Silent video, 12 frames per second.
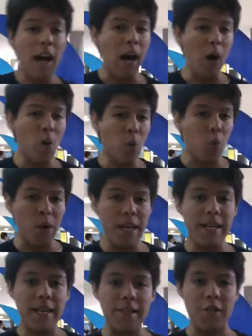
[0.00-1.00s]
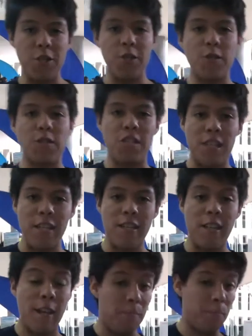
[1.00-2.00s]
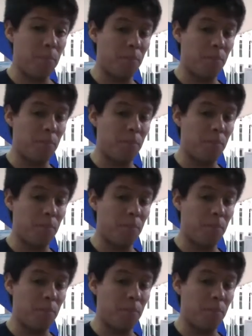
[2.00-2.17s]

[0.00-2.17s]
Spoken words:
how we can use genes and